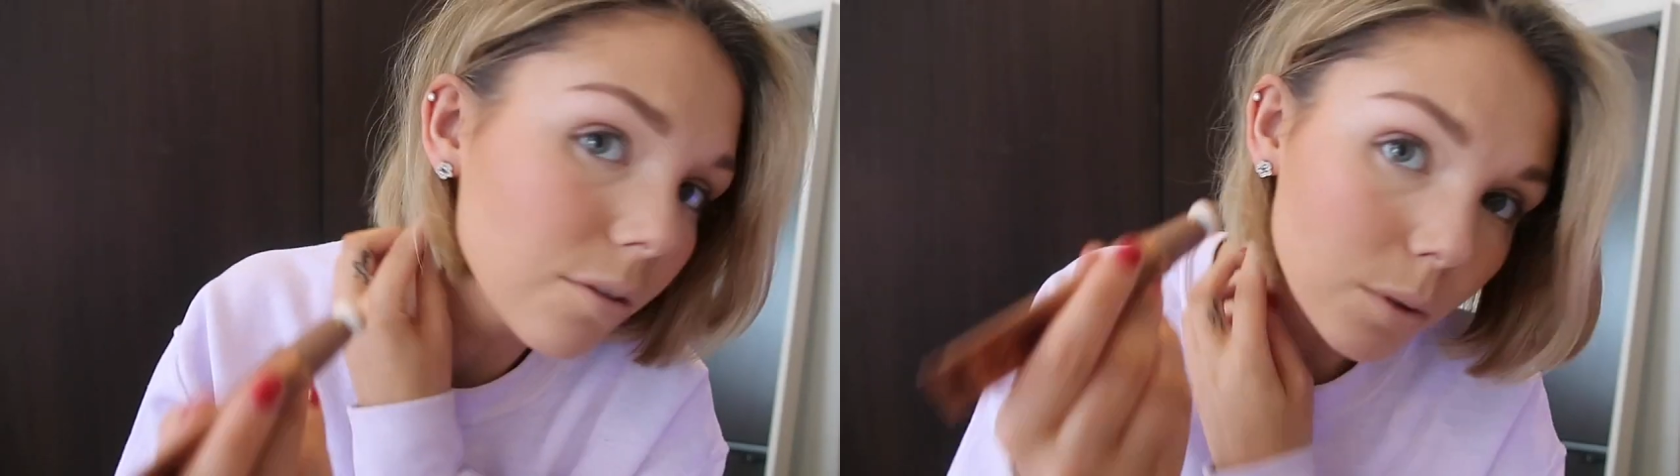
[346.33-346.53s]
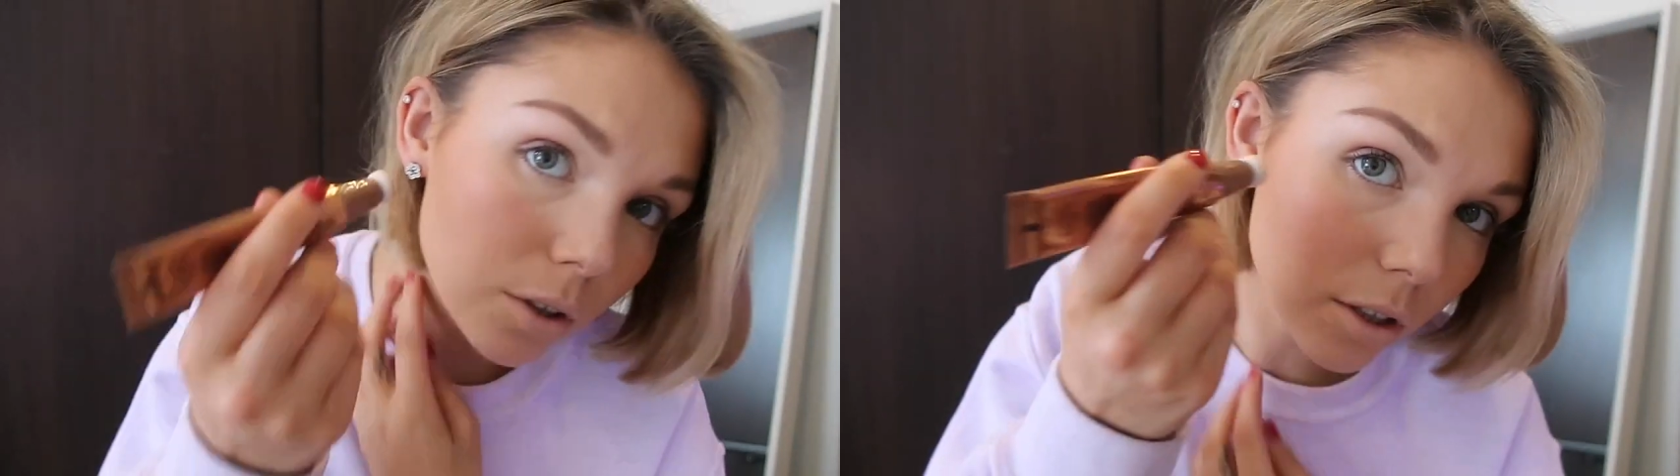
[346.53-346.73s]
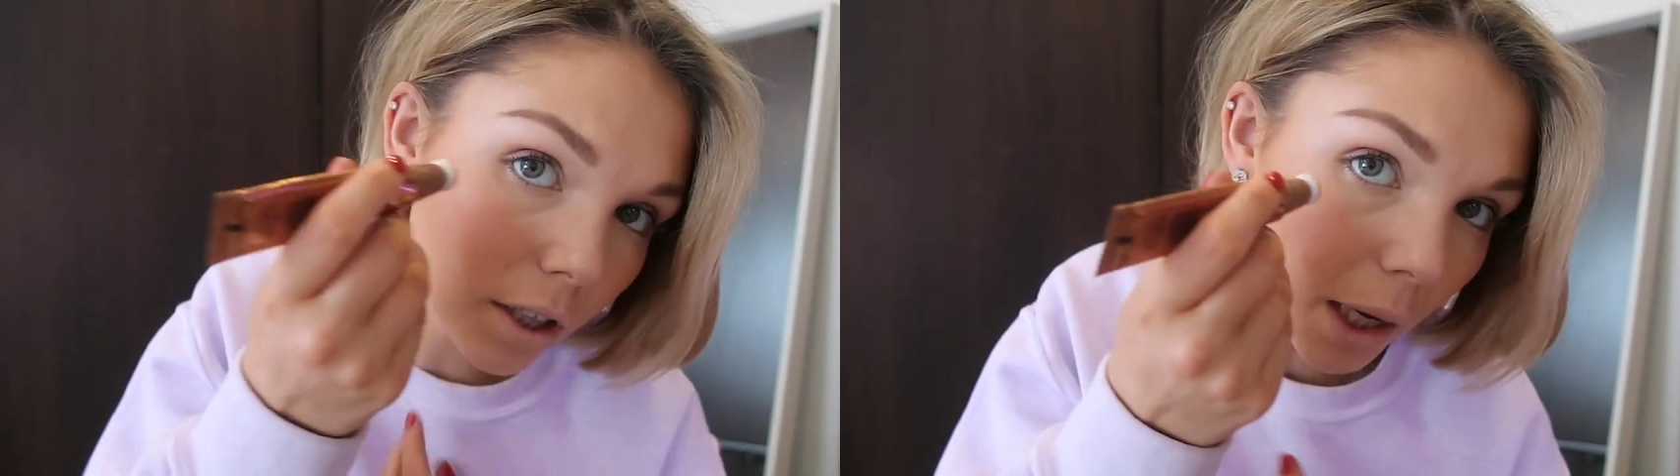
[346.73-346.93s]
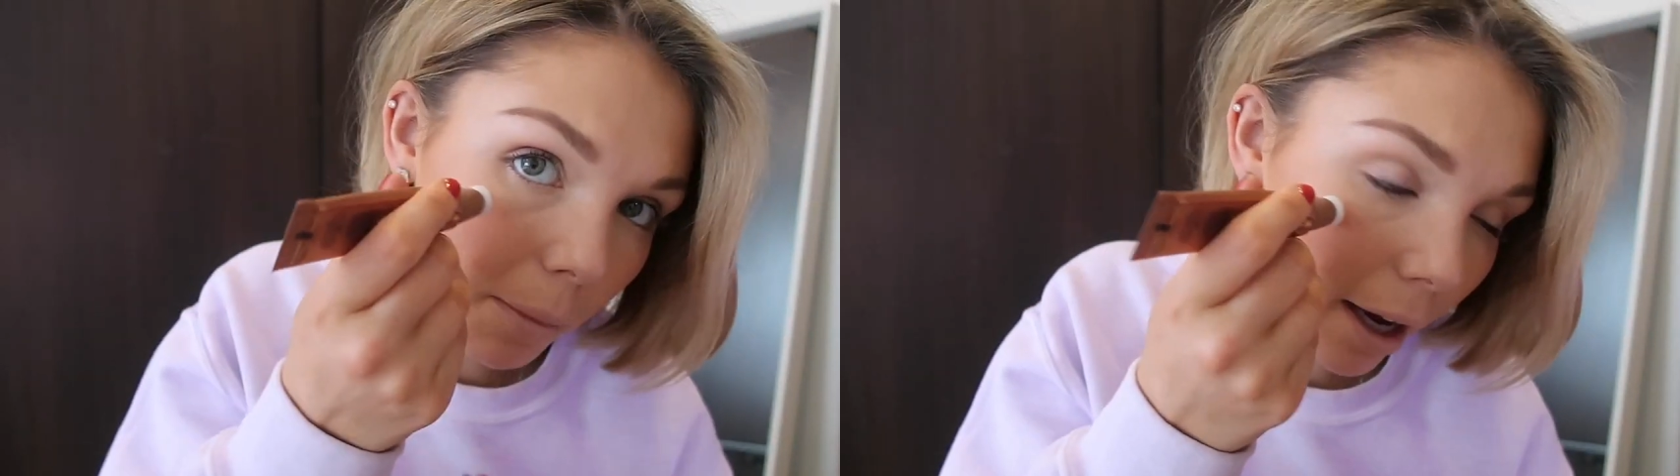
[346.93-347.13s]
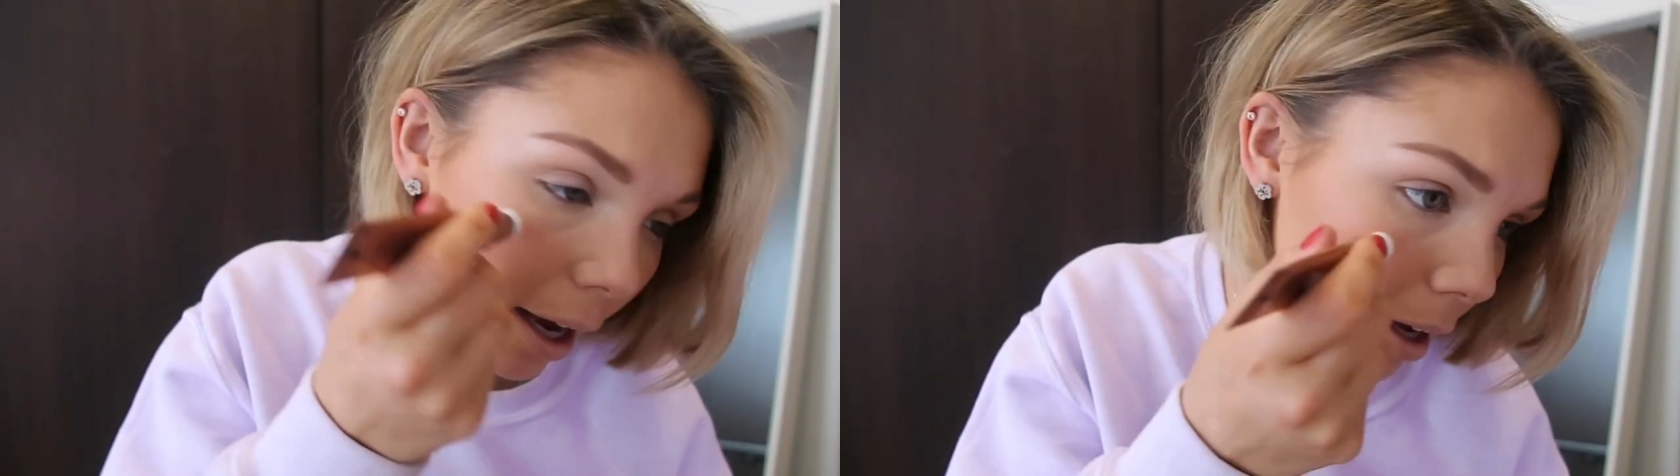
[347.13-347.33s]
will just turn
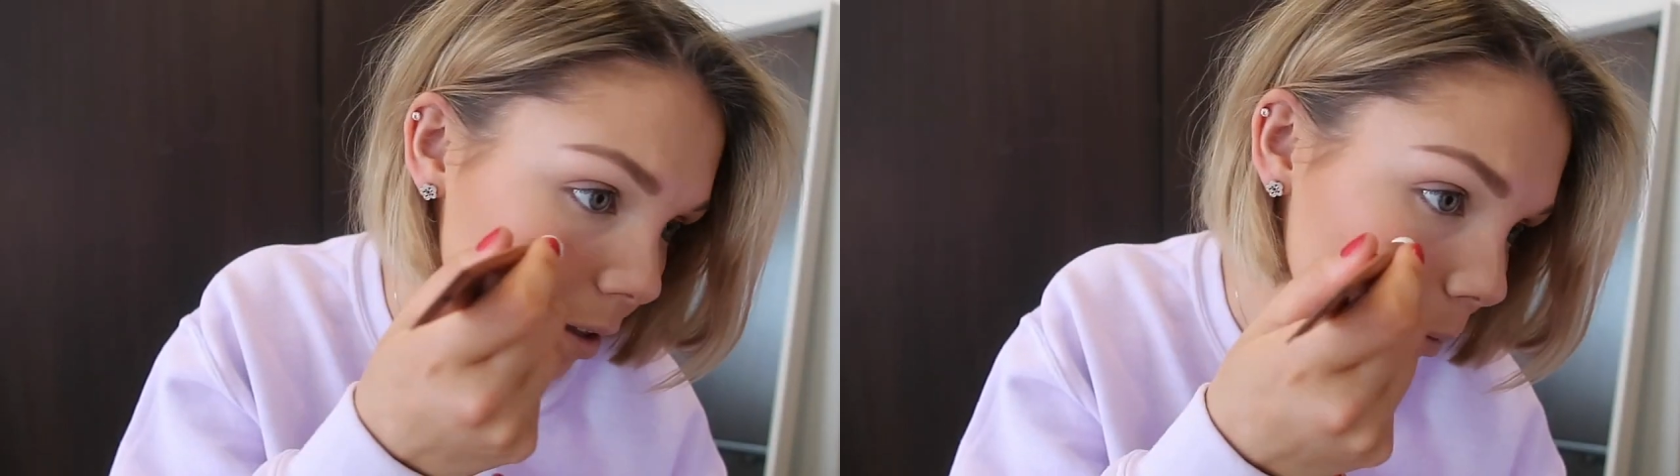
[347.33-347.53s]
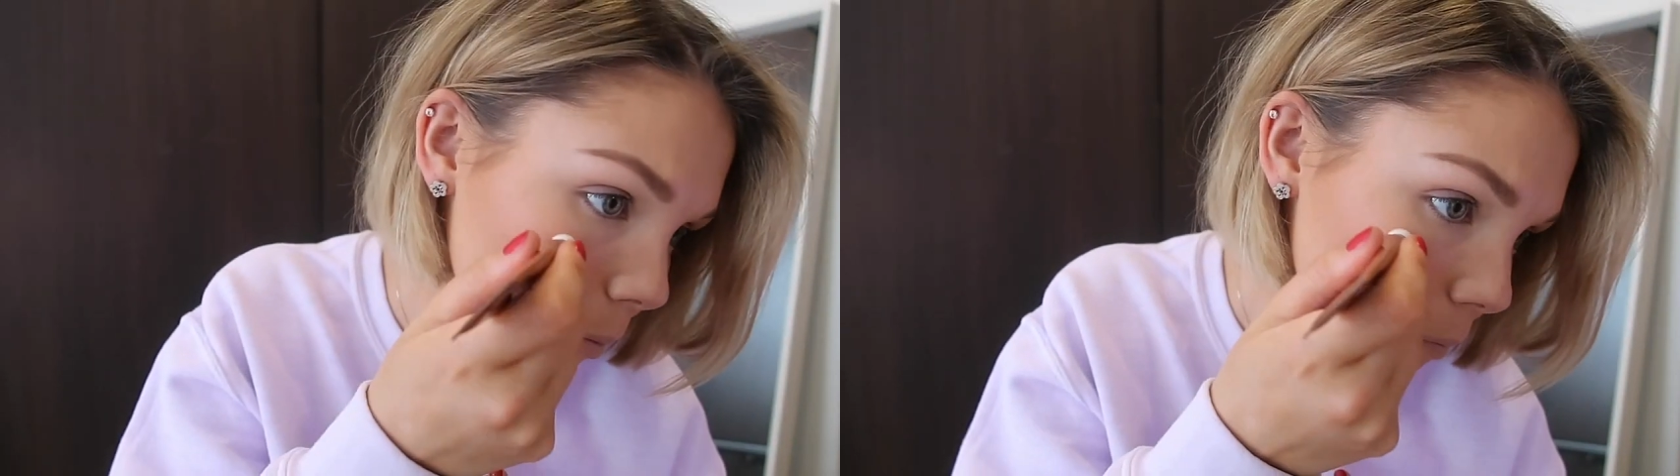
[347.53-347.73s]
my head